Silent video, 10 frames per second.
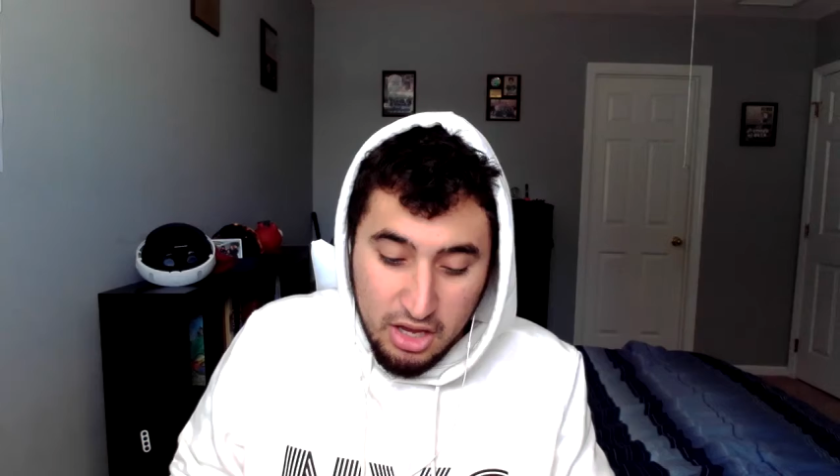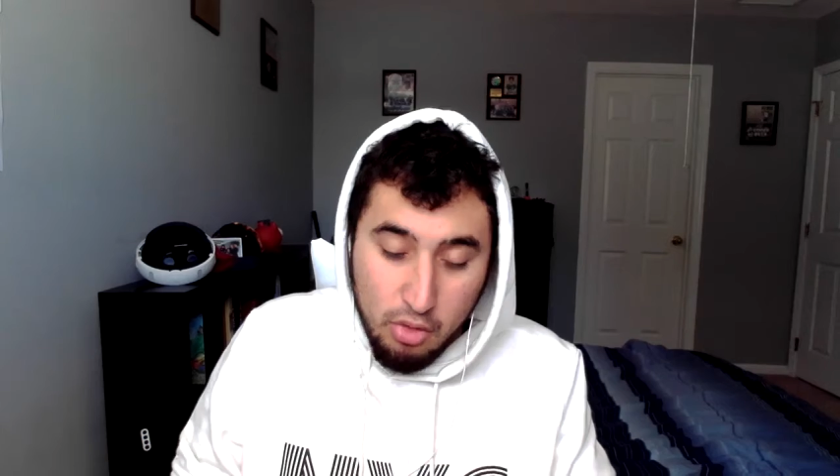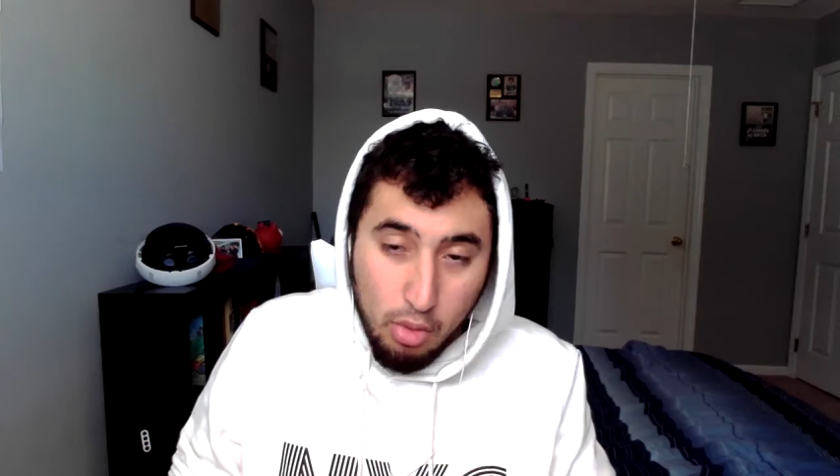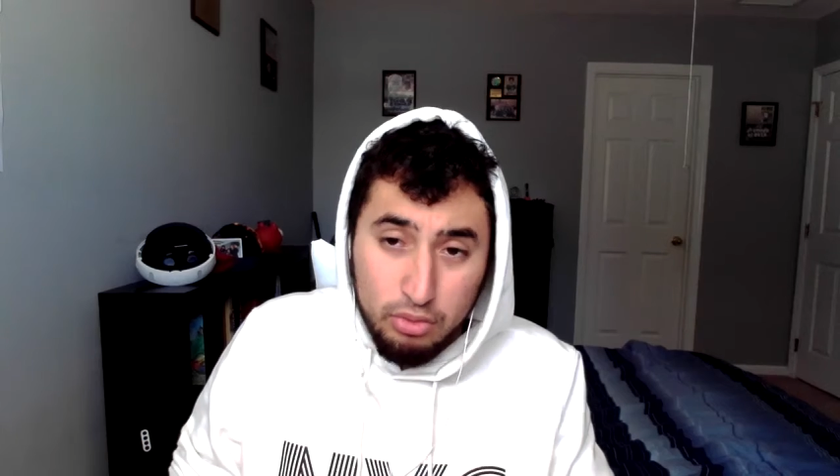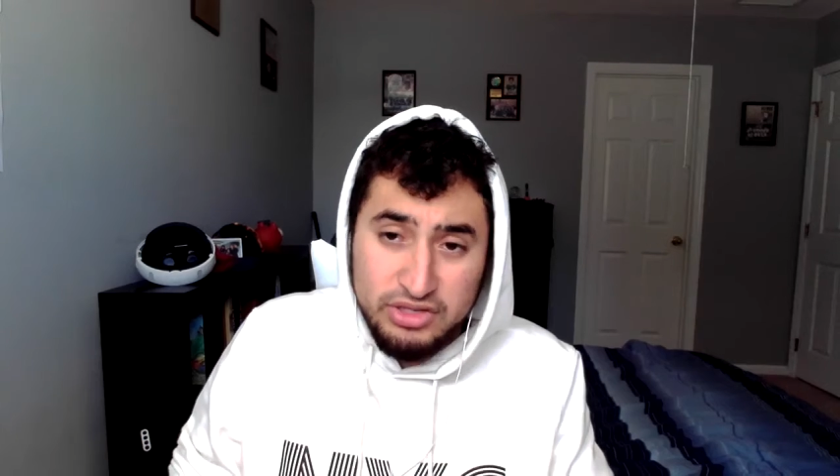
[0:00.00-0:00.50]

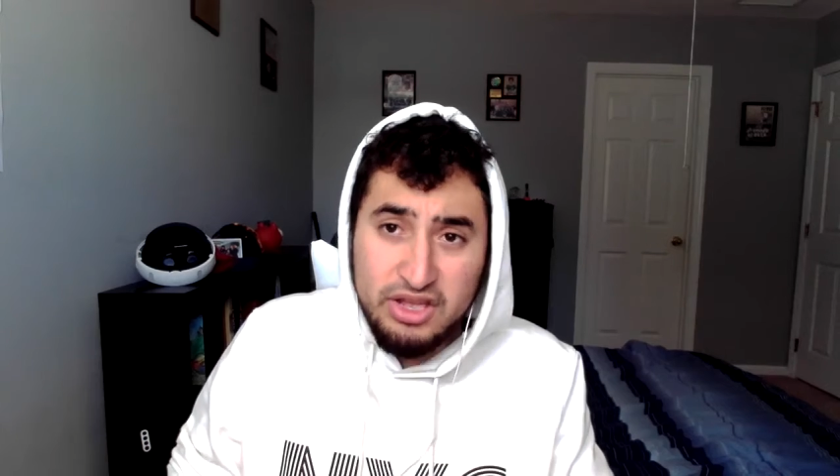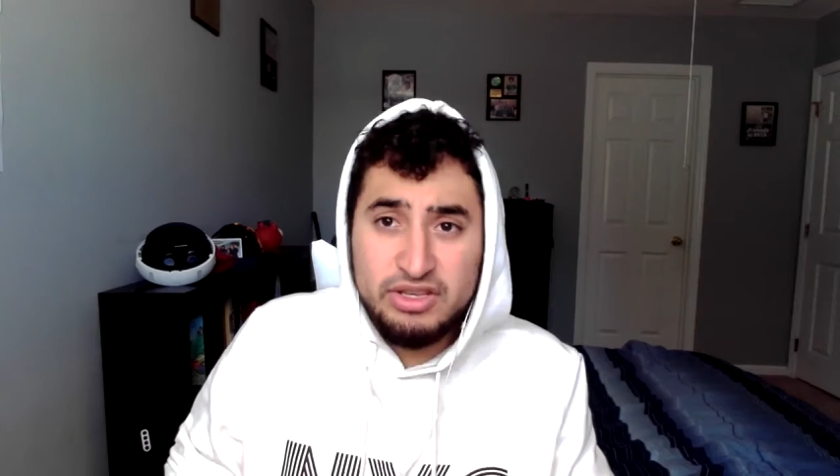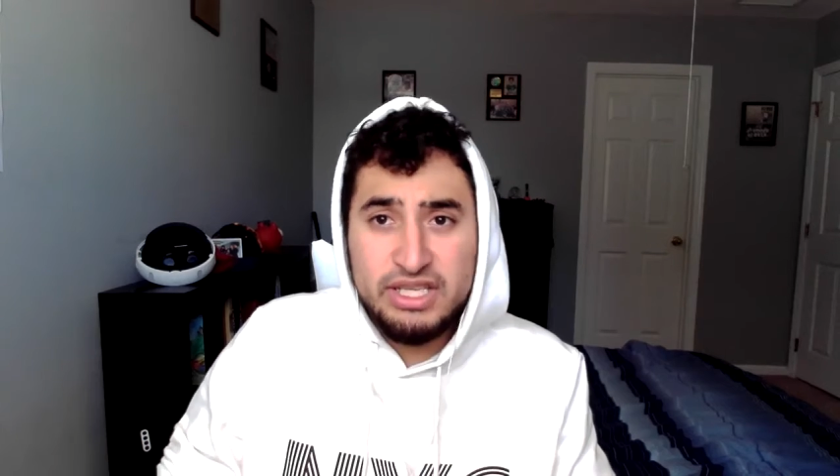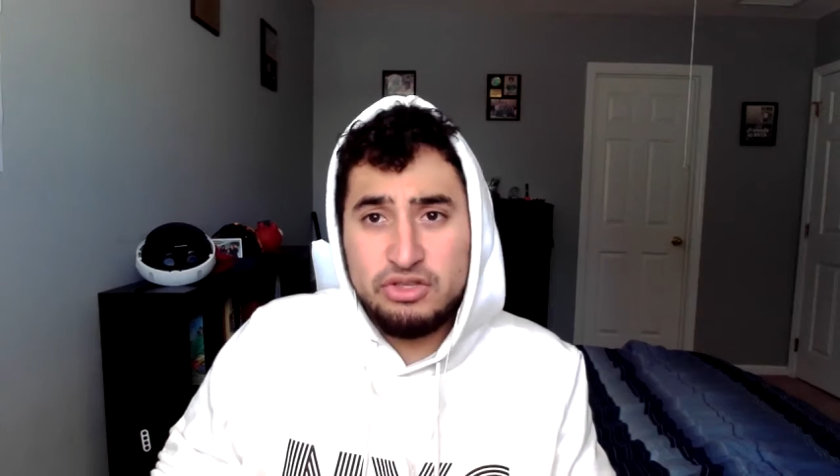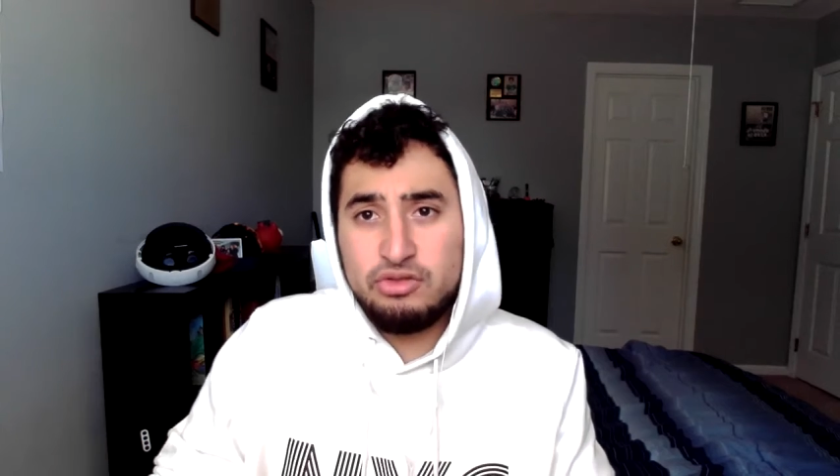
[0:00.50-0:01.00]
What was their
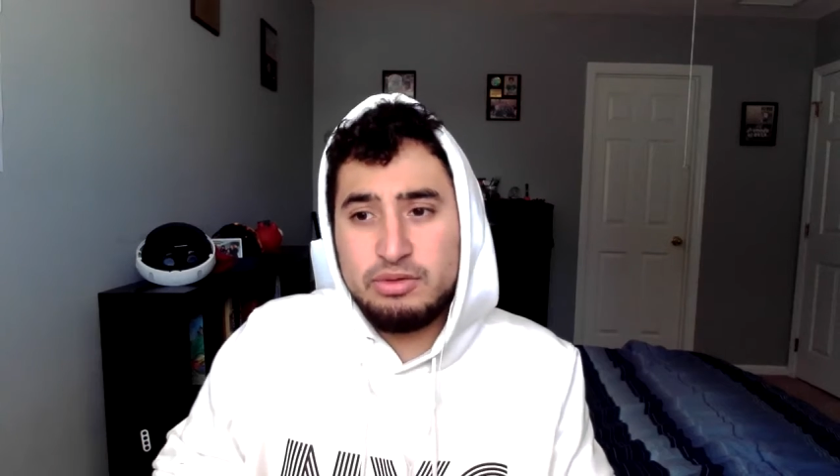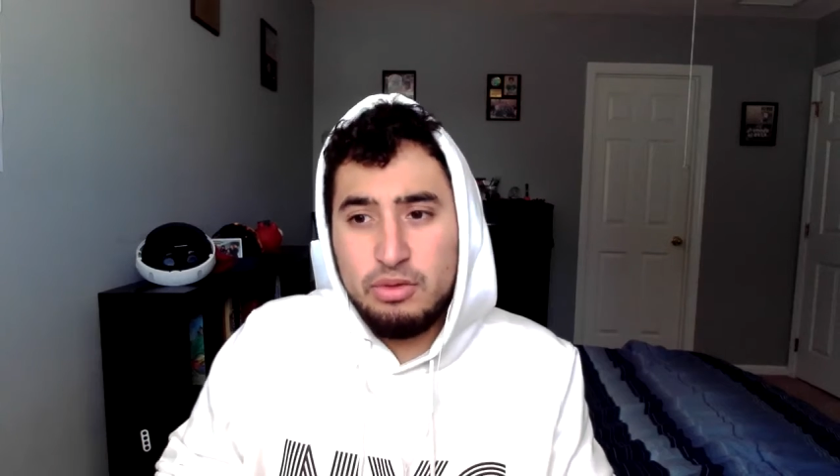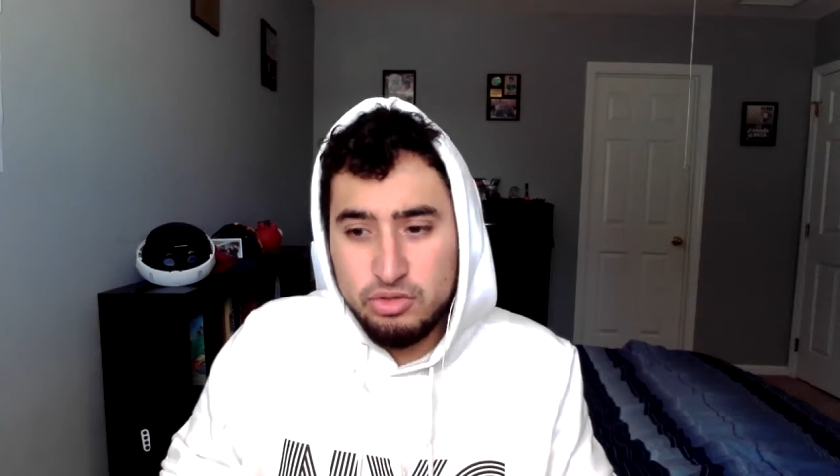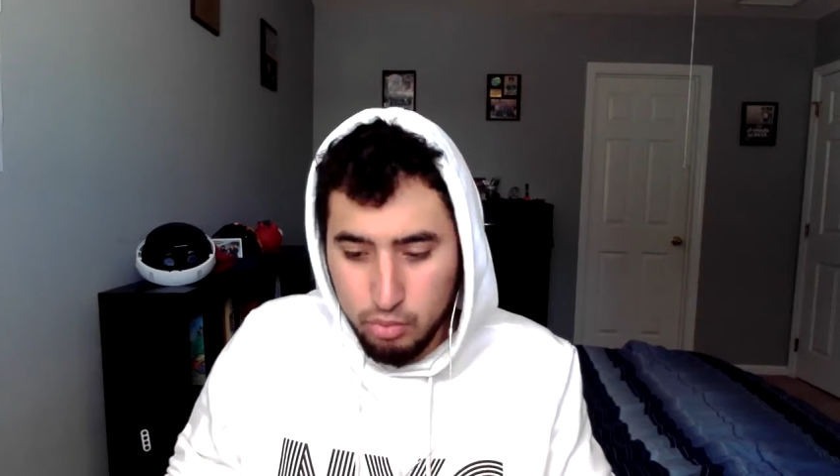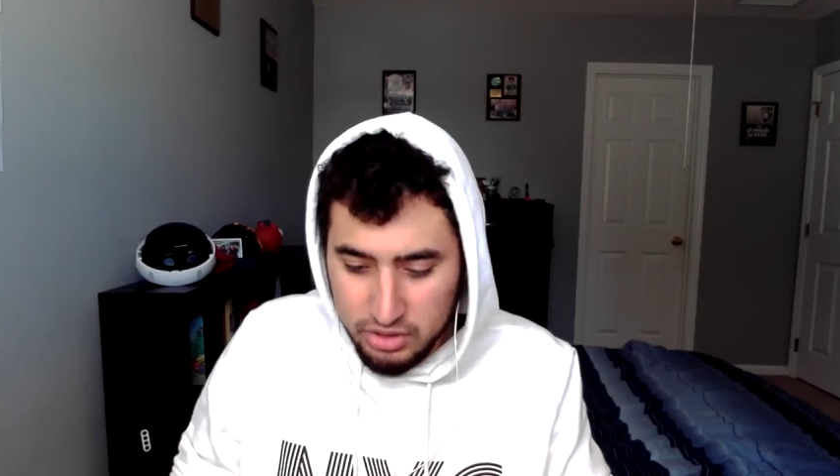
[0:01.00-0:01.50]
essential
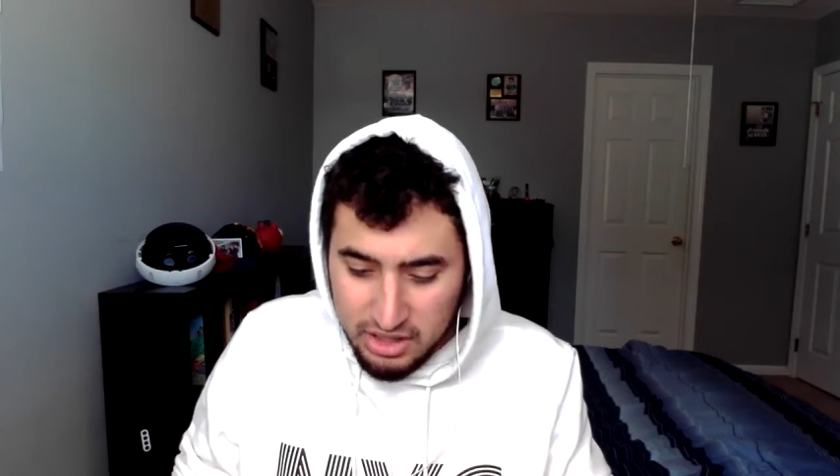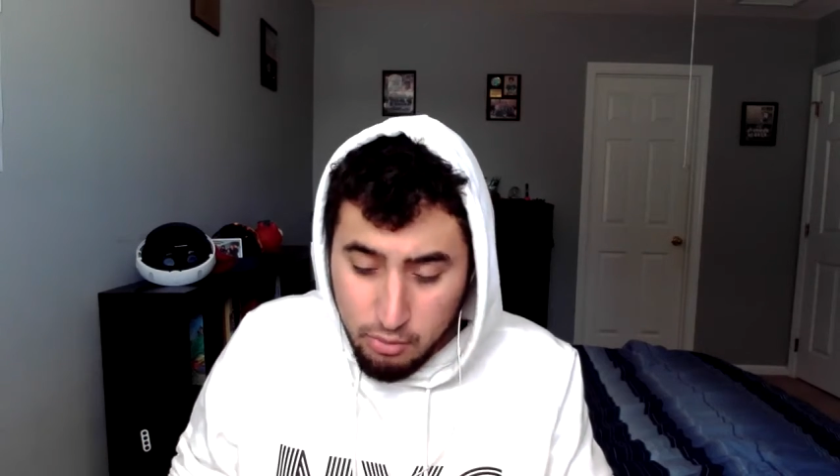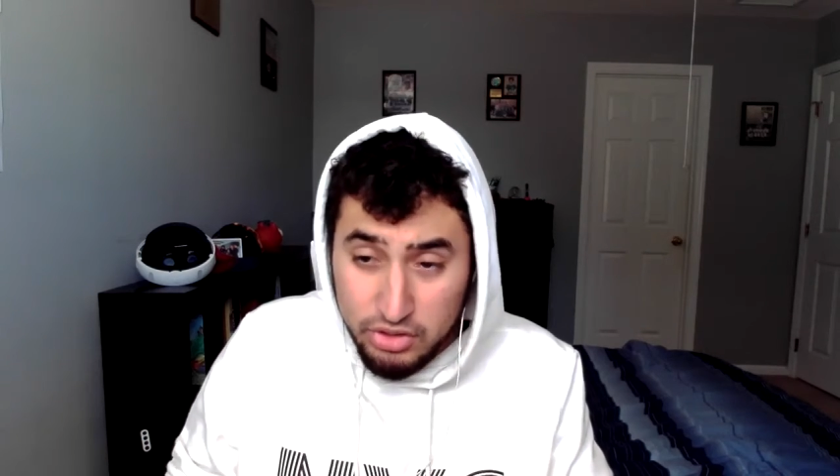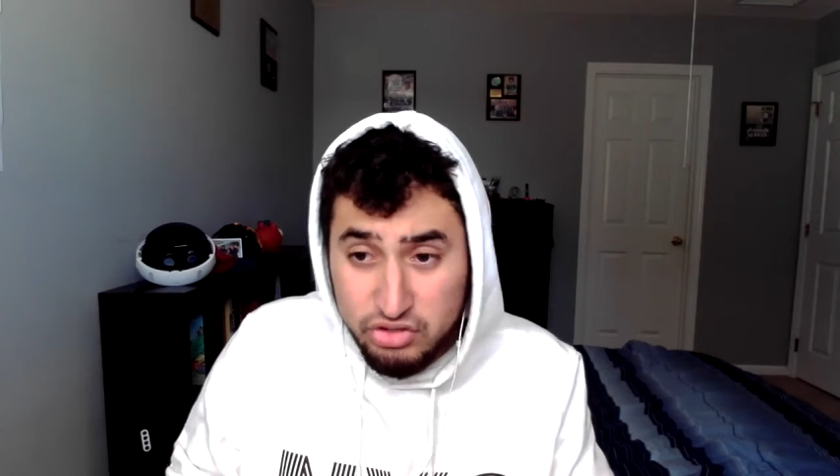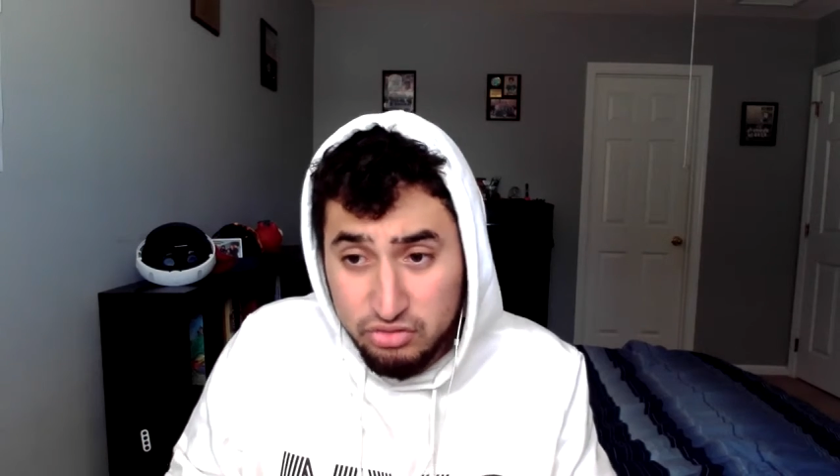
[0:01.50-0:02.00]
experience? What did they
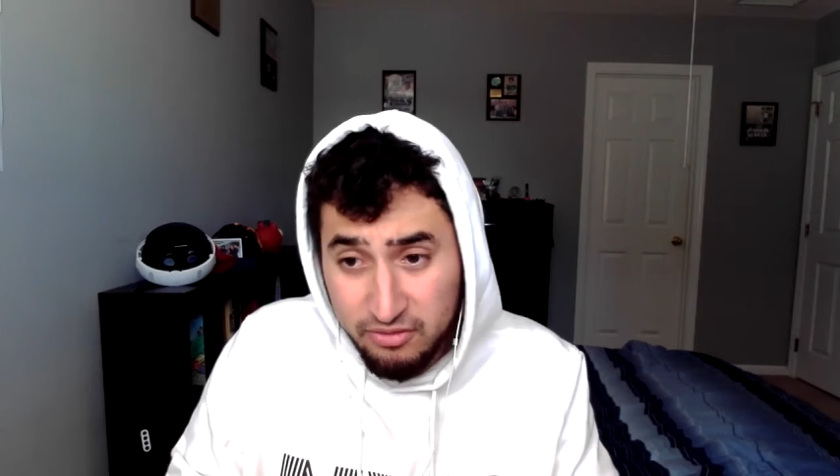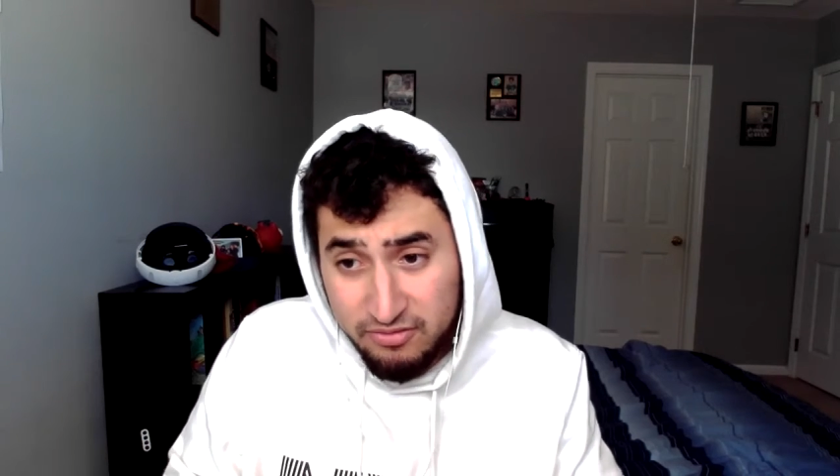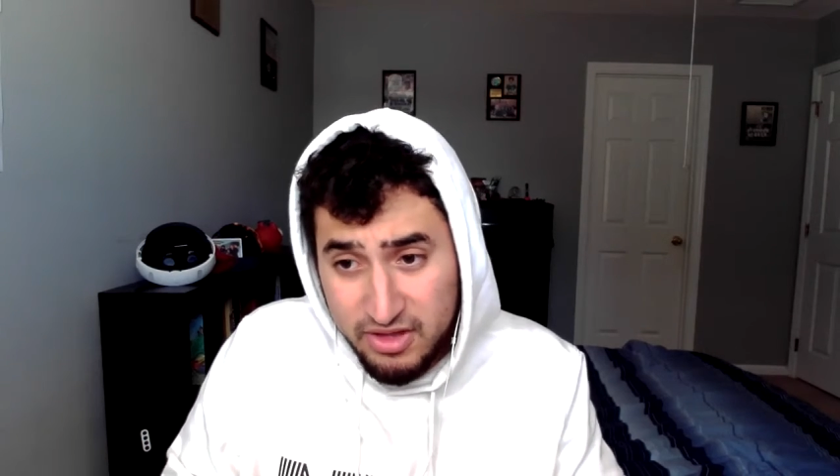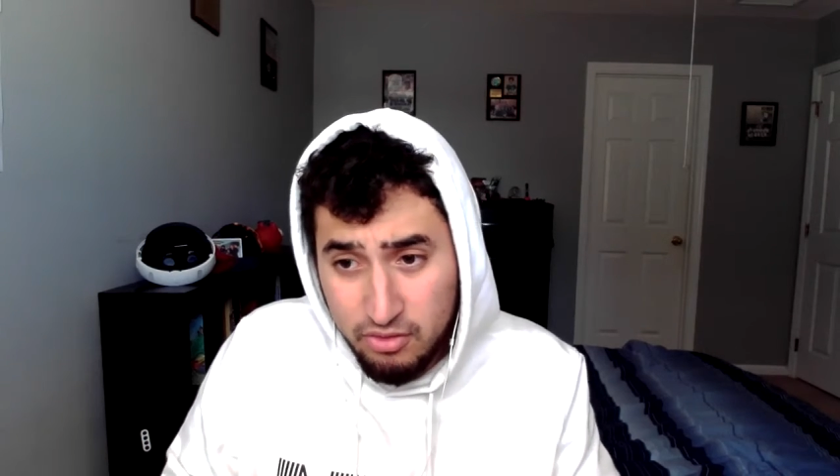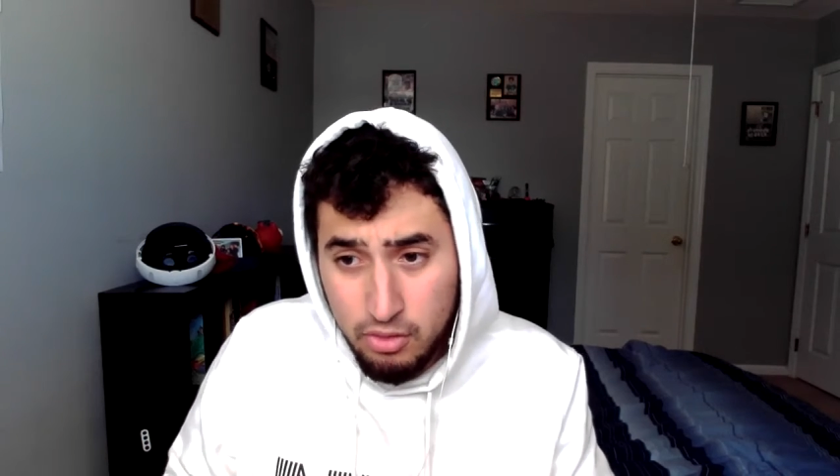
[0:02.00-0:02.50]
want you to
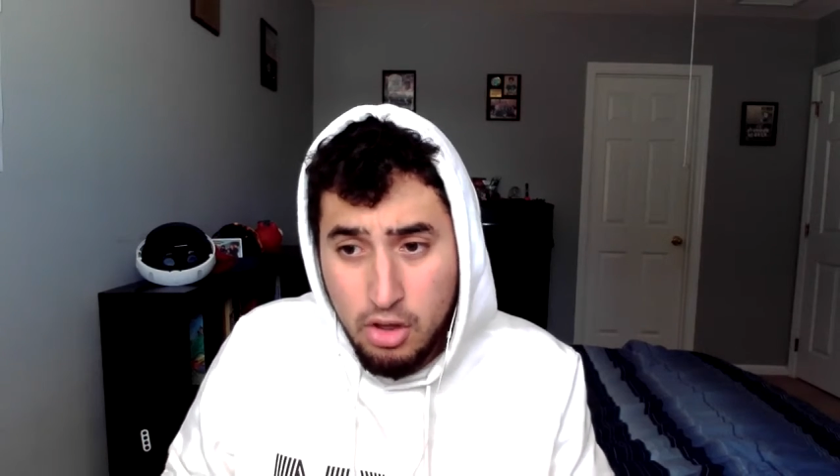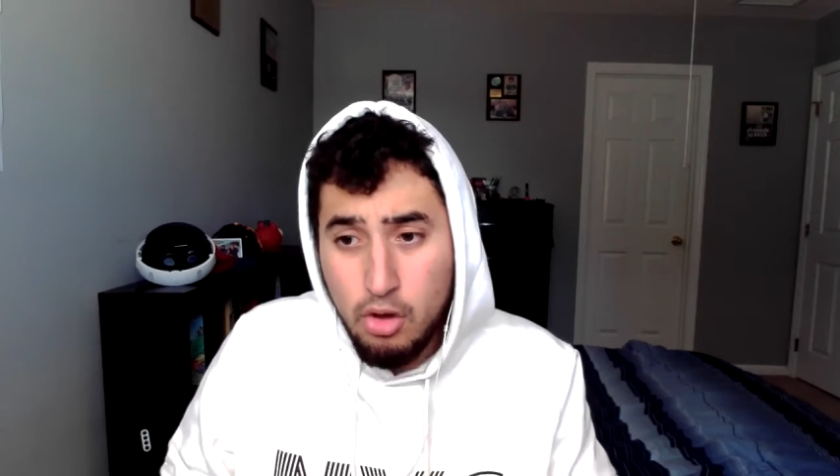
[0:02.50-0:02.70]
feel?